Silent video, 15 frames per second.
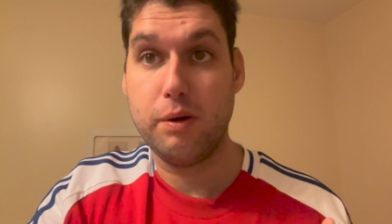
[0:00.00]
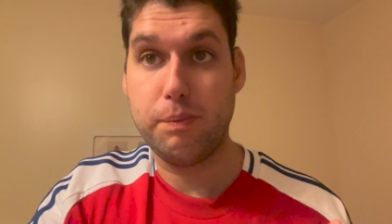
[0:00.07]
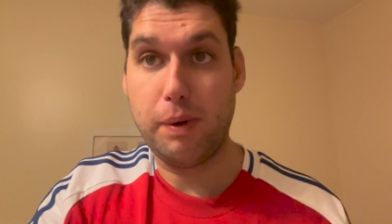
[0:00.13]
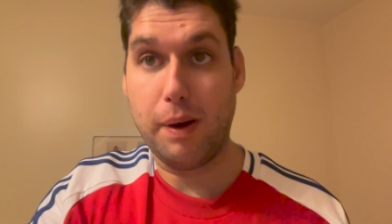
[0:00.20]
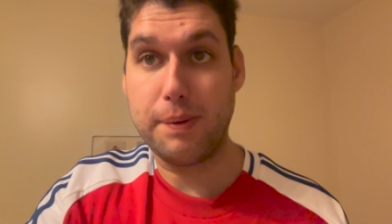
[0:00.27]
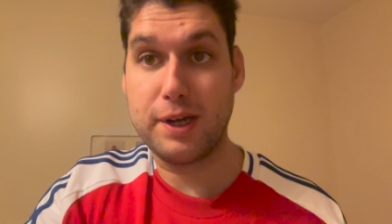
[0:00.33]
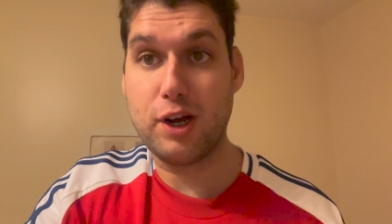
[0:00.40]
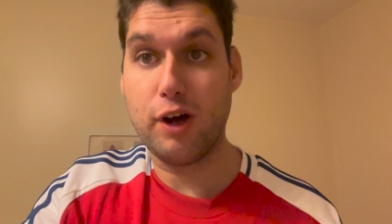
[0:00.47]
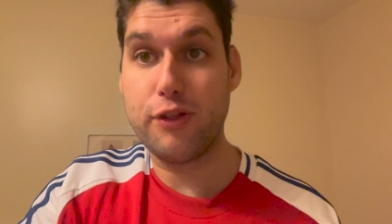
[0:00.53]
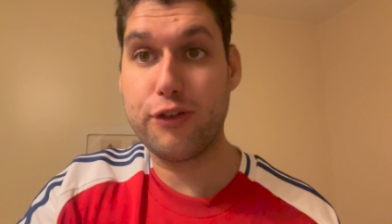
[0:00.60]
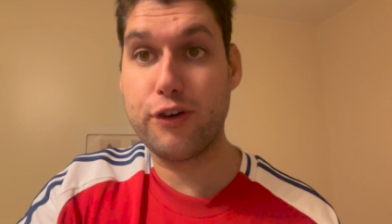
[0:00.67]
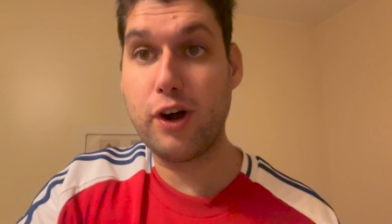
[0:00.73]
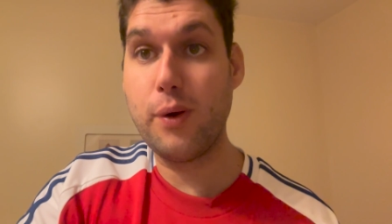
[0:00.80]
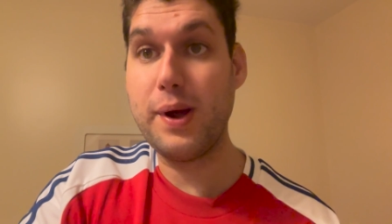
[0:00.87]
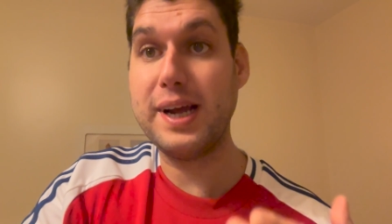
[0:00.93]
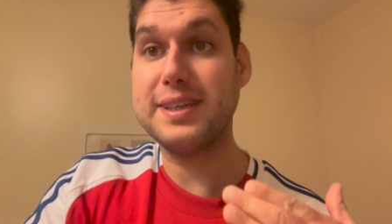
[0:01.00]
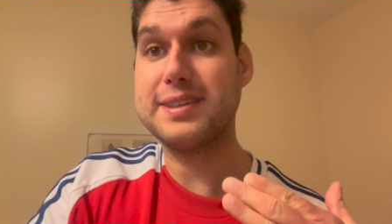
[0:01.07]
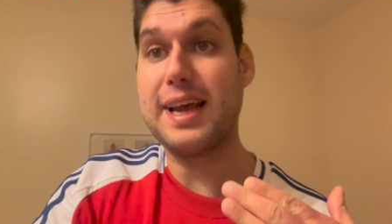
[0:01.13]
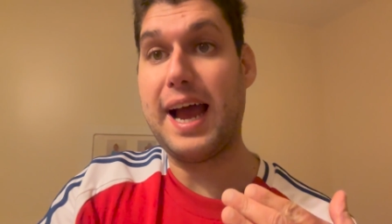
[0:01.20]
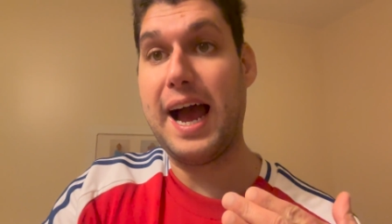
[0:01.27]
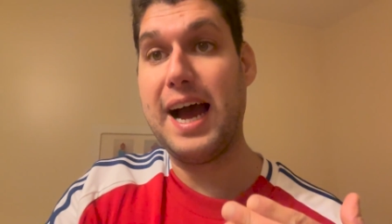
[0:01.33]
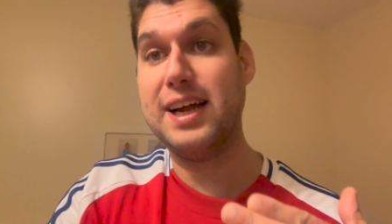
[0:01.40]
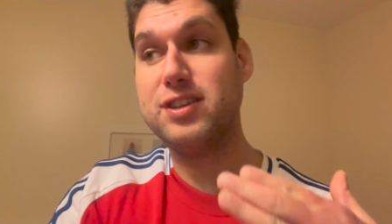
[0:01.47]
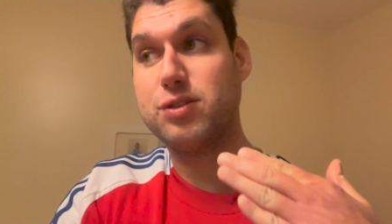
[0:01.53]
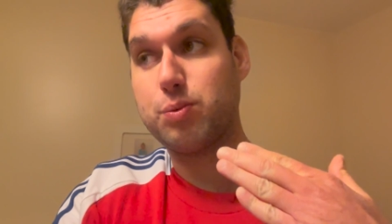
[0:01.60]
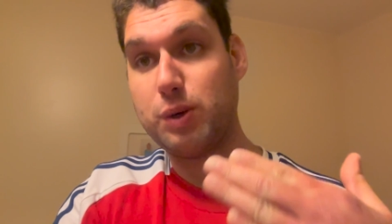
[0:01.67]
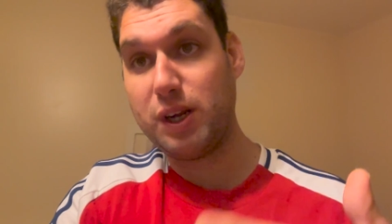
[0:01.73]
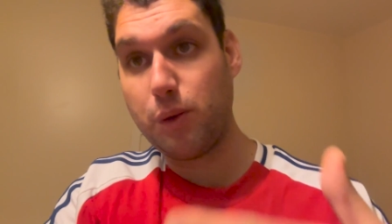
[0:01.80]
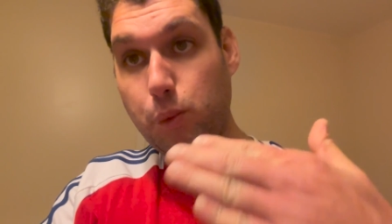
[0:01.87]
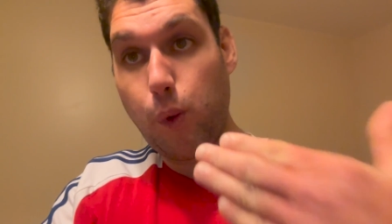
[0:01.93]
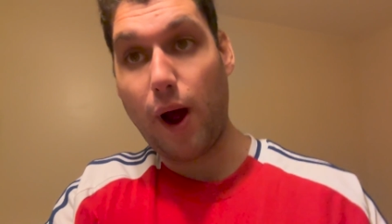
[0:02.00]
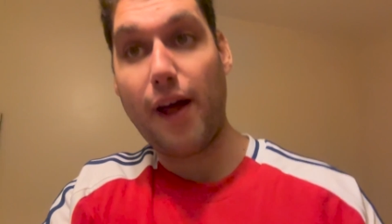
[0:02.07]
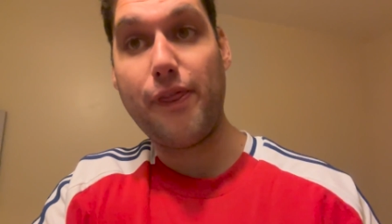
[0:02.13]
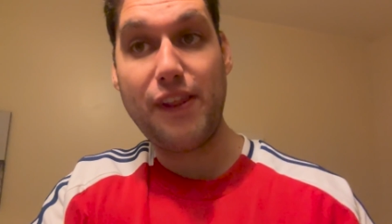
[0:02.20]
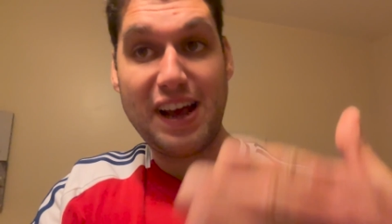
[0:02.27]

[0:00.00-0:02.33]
But we got through it and we won.